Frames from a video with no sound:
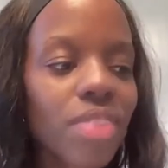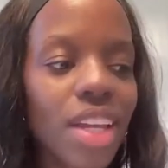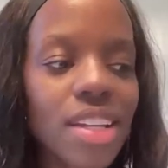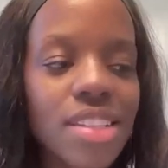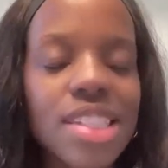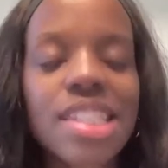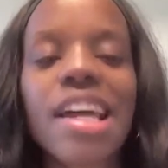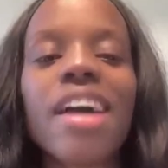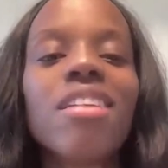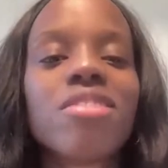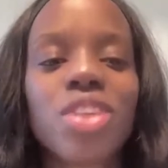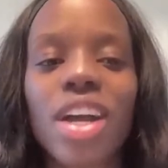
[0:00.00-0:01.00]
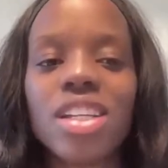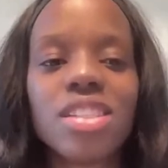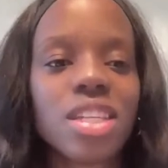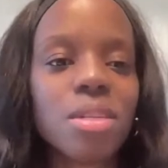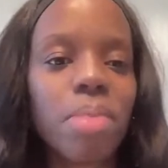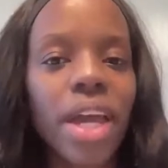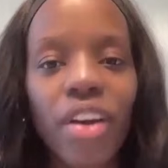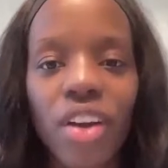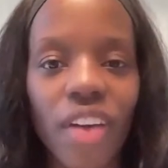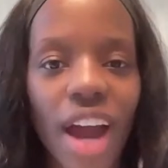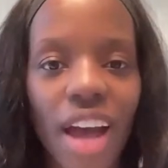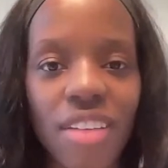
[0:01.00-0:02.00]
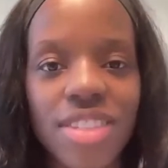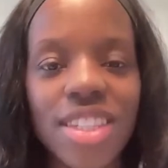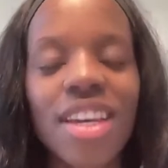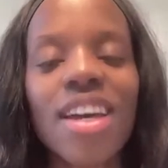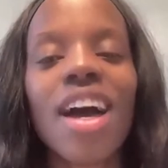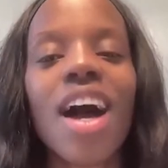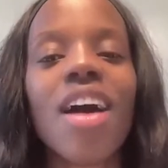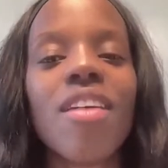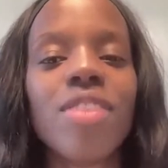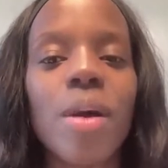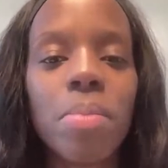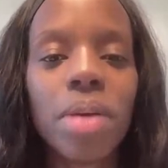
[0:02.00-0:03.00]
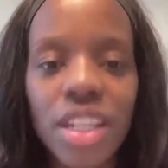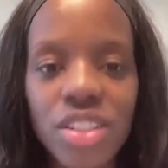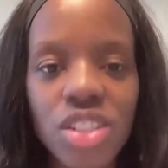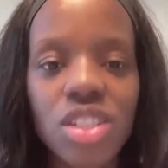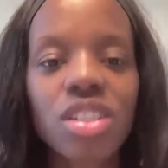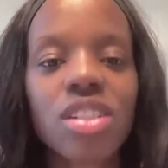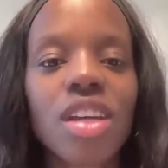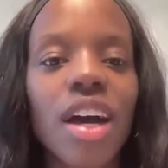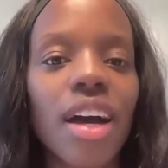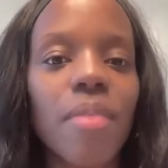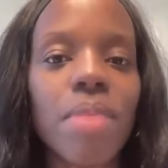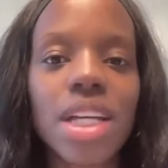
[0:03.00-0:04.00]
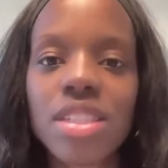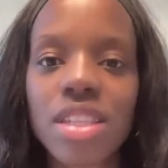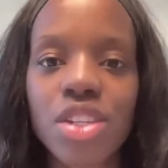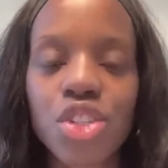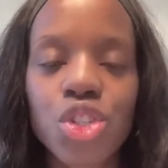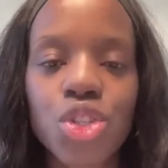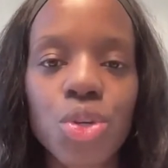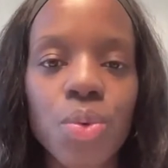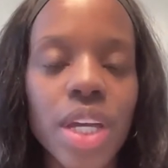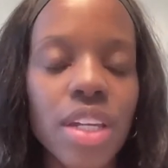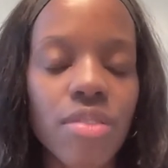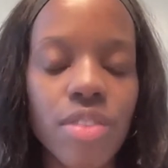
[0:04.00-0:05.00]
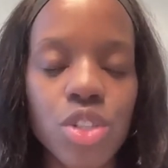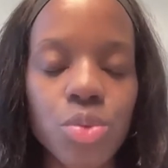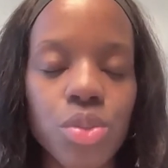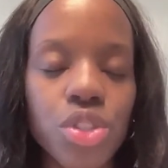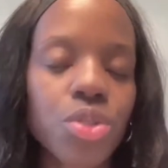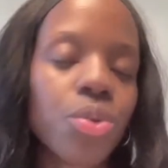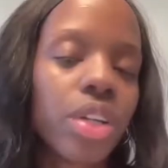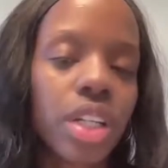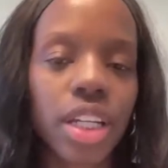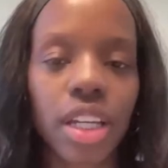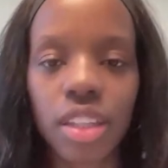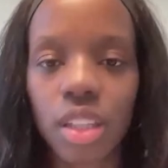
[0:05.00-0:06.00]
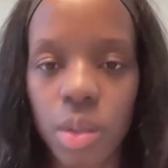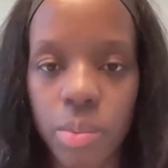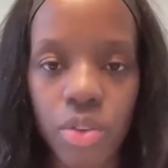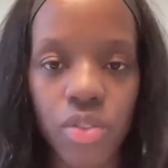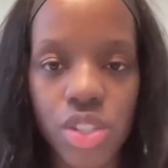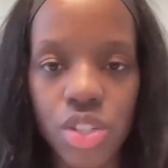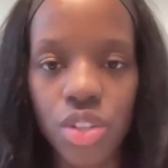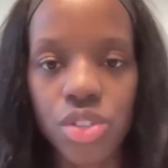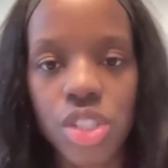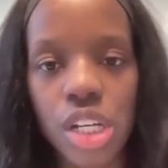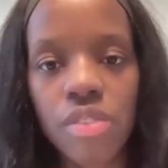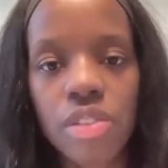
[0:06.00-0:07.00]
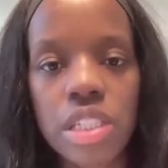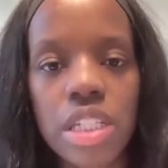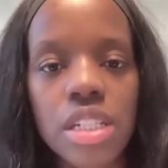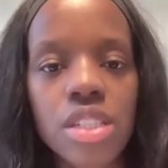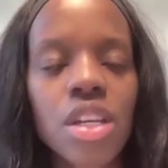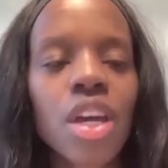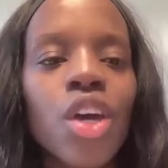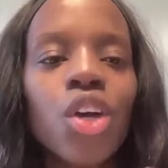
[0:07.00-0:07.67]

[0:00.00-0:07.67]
instead of trying to send paragraphs of a pitch message to individuals in order to get them to move into your services,